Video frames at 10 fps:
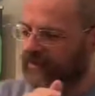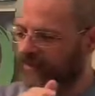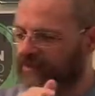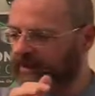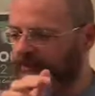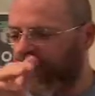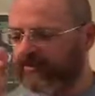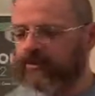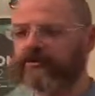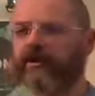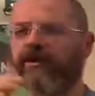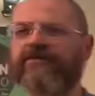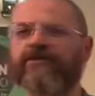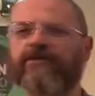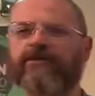The bondservants that are
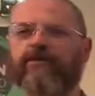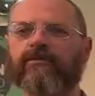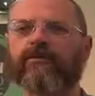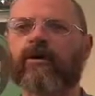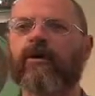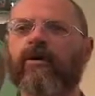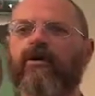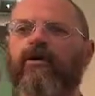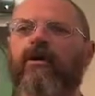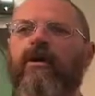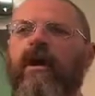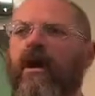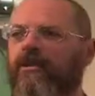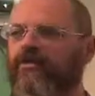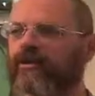given to their
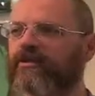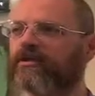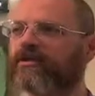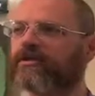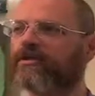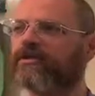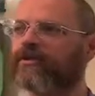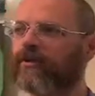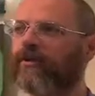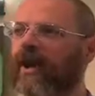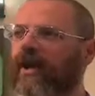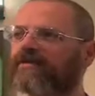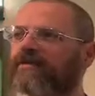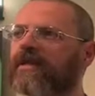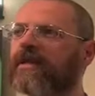husbands, their
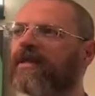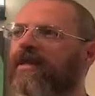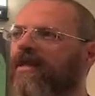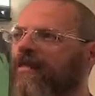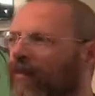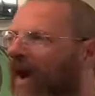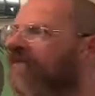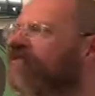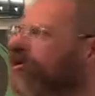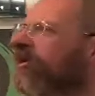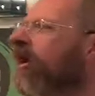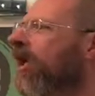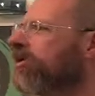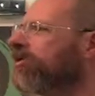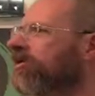wives do
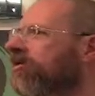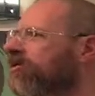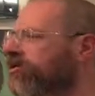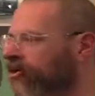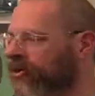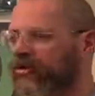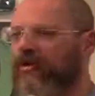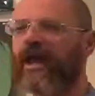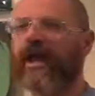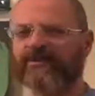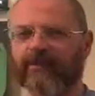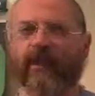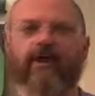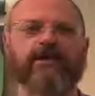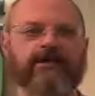acknowledge those children as
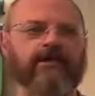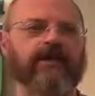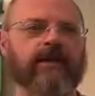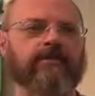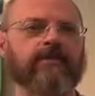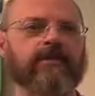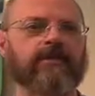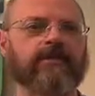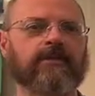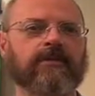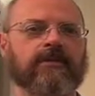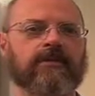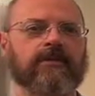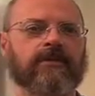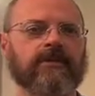belonging to them.
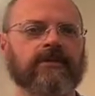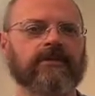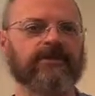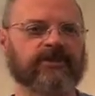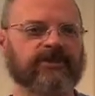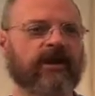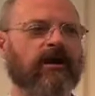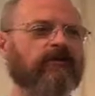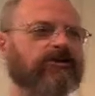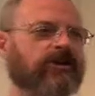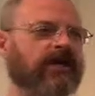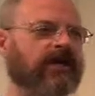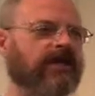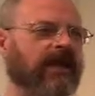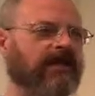So Sarah was
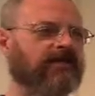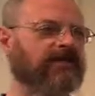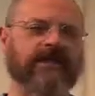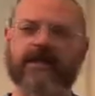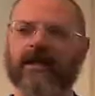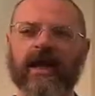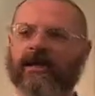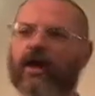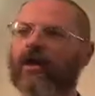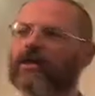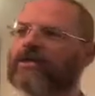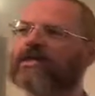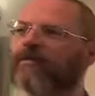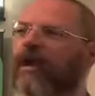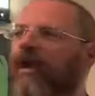unique in that she didn't acknowledge
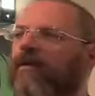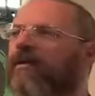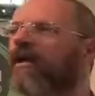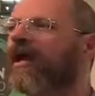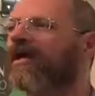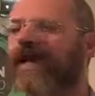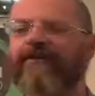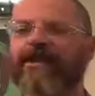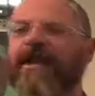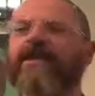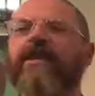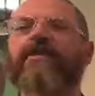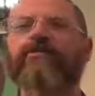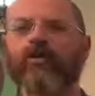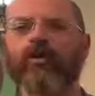Ishmael as having anything to
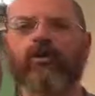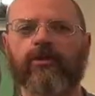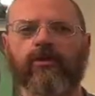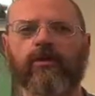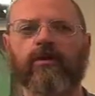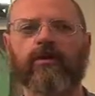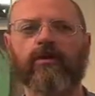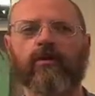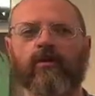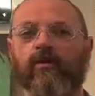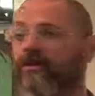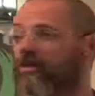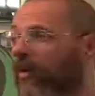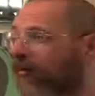do with her, which is one